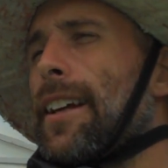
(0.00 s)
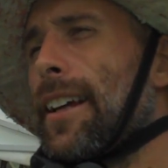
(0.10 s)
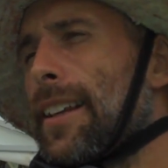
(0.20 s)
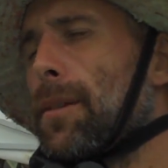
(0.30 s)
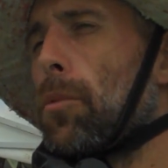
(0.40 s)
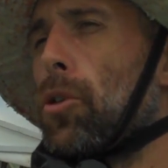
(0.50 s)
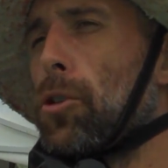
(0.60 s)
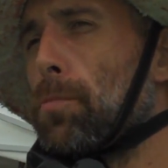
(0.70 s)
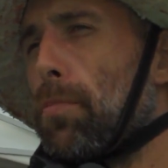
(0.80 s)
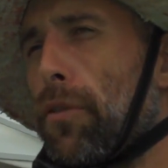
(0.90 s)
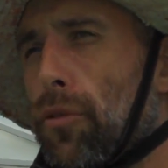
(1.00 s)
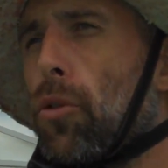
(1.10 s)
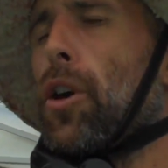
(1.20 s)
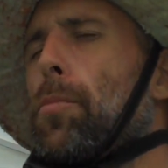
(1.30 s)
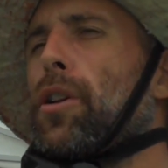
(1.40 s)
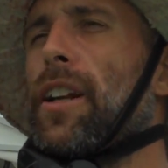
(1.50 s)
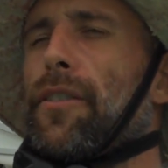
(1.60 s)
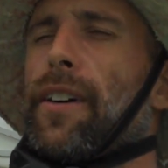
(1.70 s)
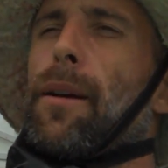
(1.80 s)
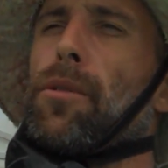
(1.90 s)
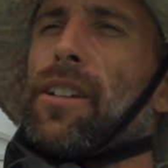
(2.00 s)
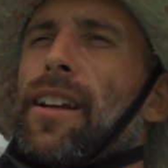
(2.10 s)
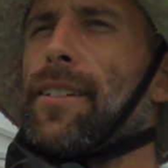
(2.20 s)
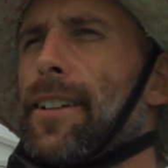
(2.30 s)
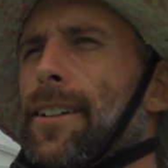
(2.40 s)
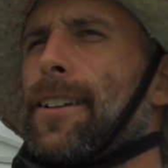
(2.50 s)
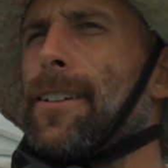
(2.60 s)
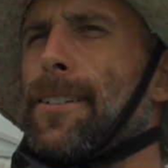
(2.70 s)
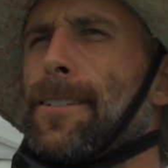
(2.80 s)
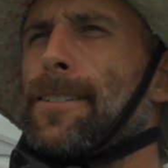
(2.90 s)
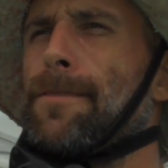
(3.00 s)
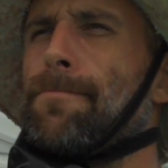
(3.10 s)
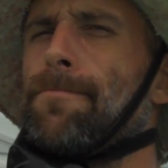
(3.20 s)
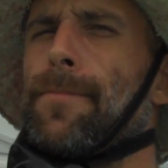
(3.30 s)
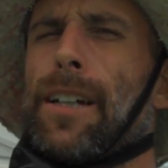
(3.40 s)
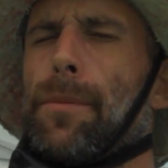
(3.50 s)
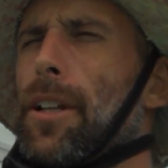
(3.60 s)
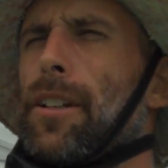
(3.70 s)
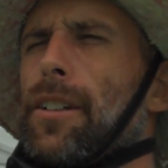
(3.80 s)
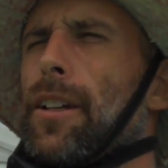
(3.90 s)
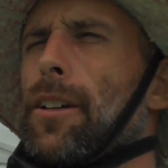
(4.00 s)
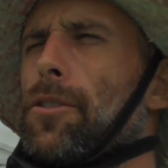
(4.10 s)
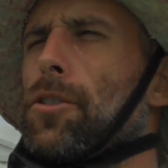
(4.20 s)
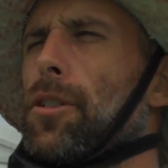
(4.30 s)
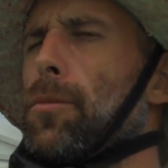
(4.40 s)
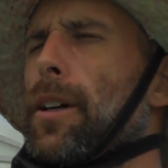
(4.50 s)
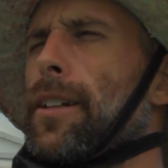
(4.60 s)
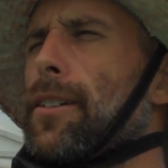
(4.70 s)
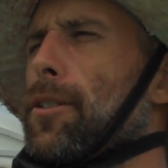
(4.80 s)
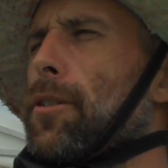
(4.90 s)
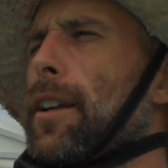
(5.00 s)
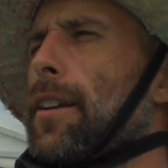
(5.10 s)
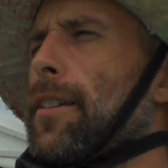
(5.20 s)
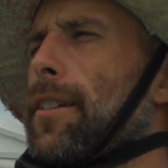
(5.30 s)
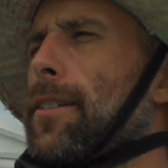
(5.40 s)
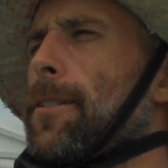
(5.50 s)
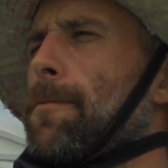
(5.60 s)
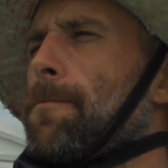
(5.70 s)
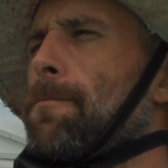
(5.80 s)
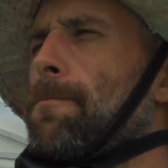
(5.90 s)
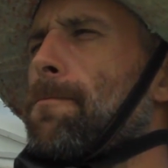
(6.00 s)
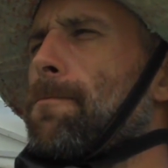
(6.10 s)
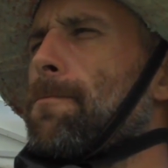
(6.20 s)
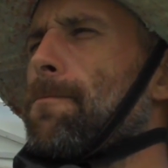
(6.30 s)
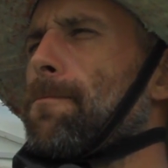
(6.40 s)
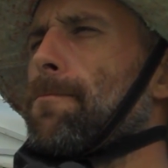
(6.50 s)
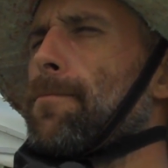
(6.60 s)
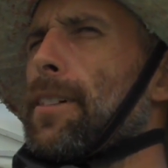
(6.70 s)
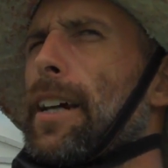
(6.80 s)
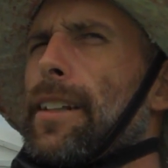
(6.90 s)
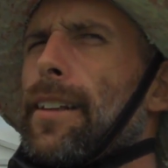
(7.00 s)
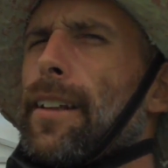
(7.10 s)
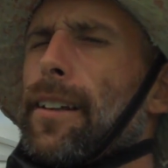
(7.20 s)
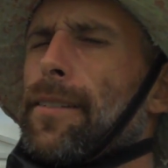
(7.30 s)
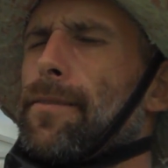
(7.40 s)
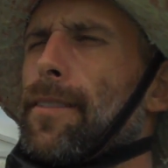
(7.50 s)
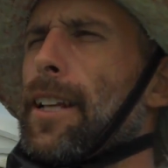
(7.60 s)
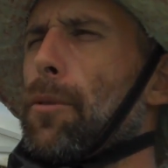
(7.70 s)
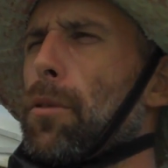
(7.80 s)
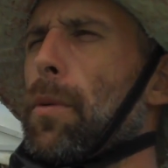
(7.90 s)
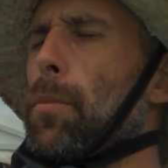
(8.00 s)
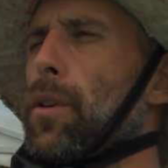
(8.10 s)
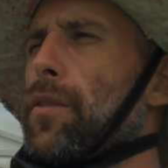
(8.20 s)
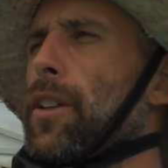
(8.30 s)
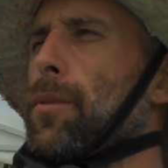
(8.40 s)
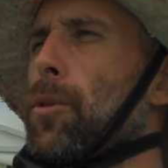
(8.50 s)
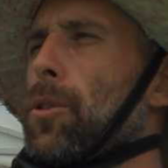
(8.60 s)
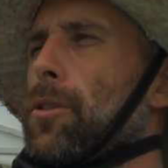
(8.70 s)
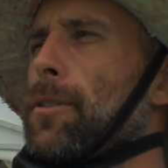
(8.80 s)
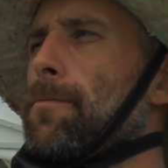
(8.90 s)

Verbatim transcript: in the mold before I put any fiberglass in. I'm not entirely sure why I didn't do that on this. I did that, that with my previous mold.